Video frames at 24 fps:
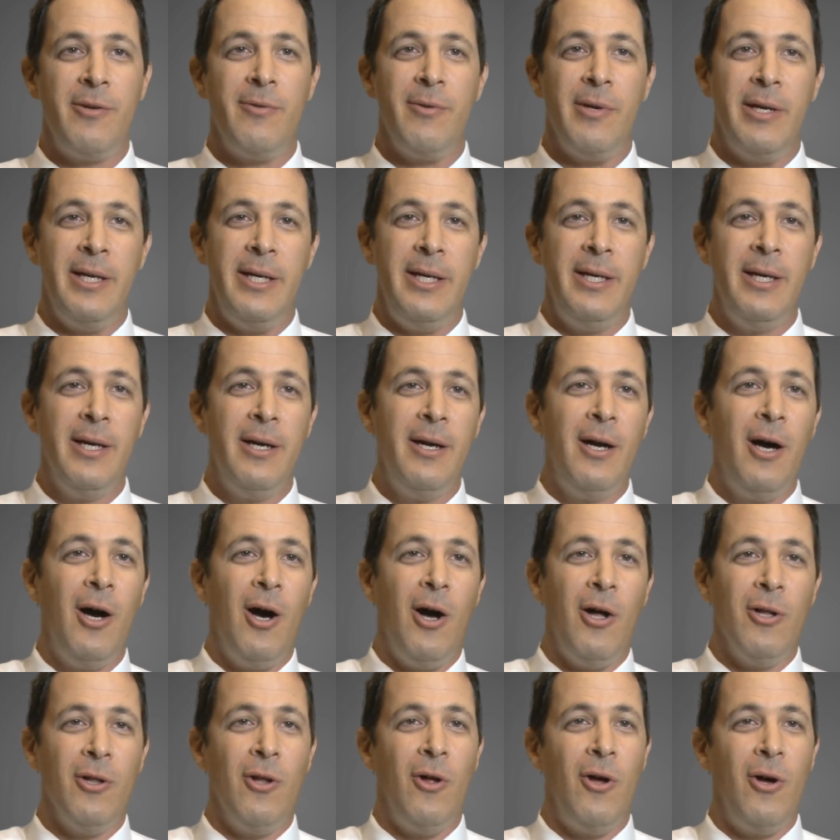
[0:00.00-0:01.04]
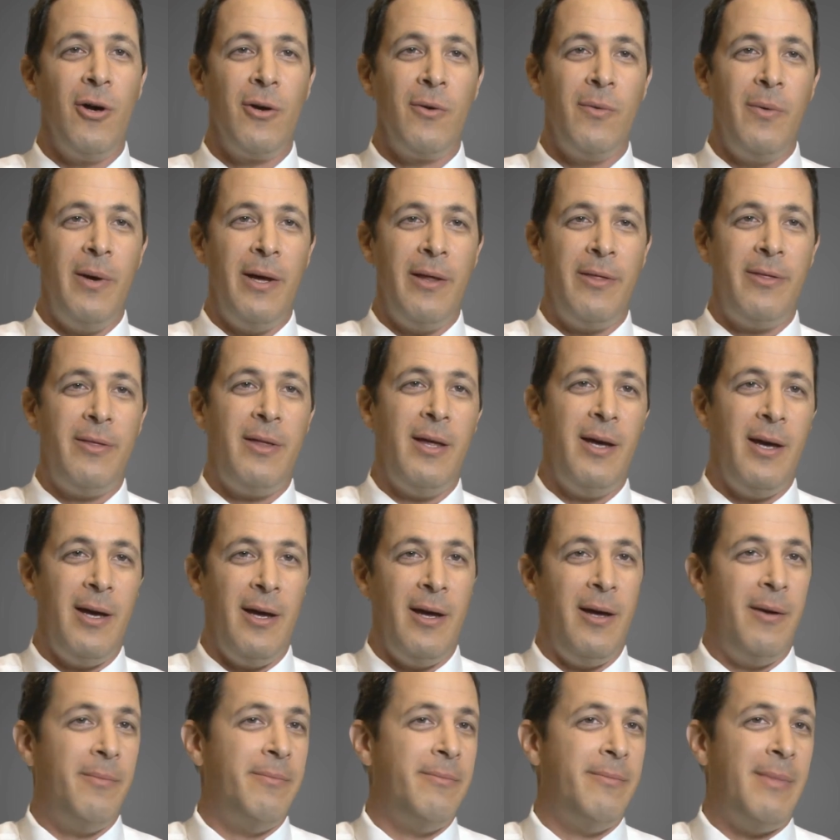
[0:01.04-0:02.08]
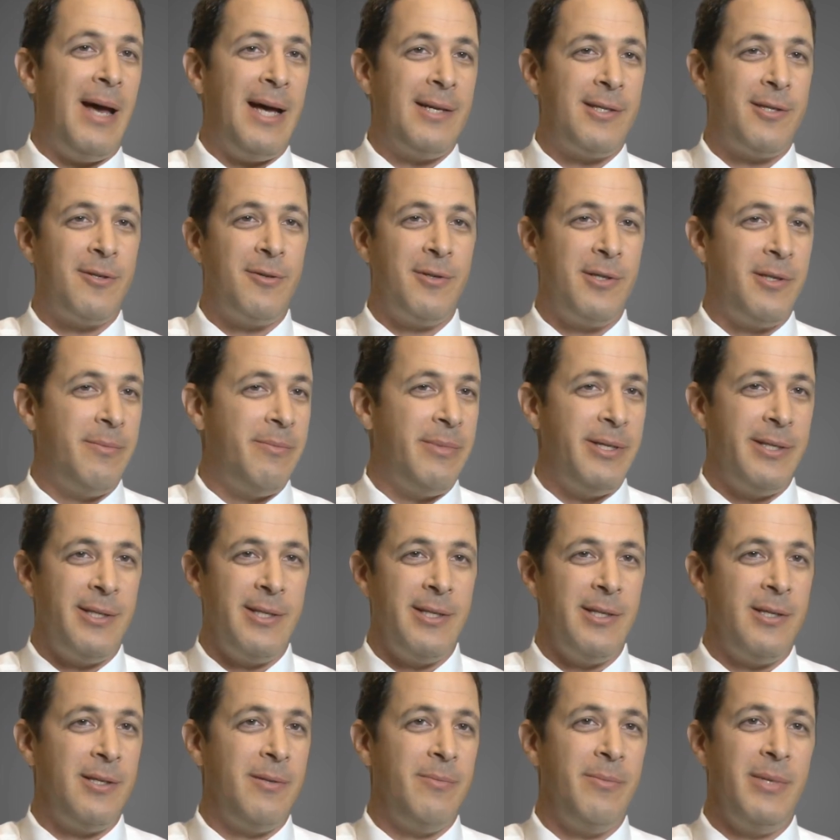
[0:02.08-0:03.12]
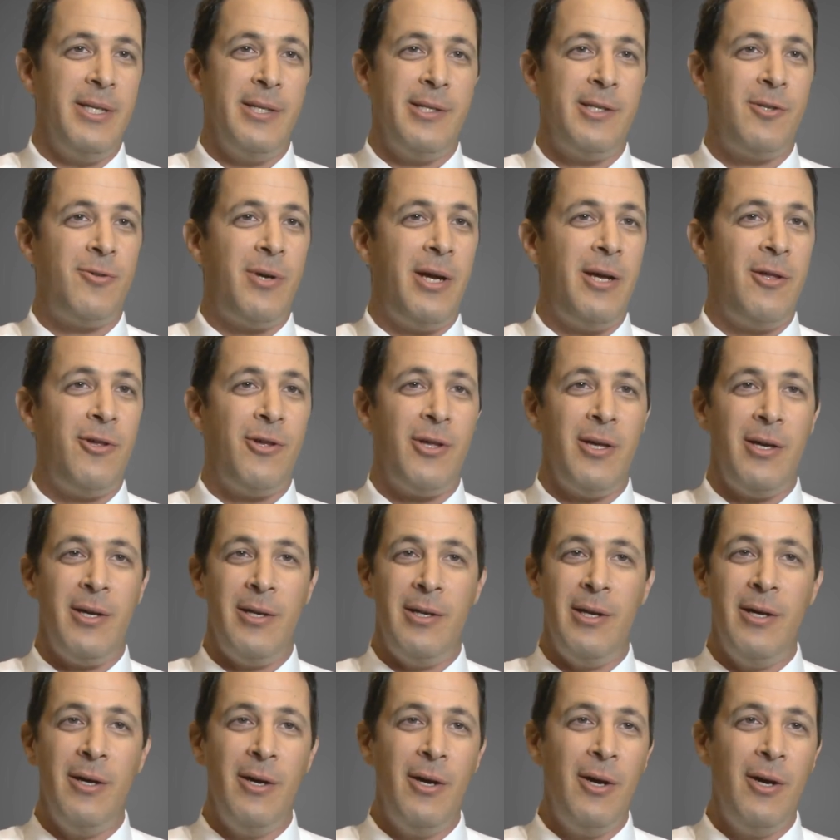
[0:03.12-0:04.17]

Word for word: degree along with a master's in business administration.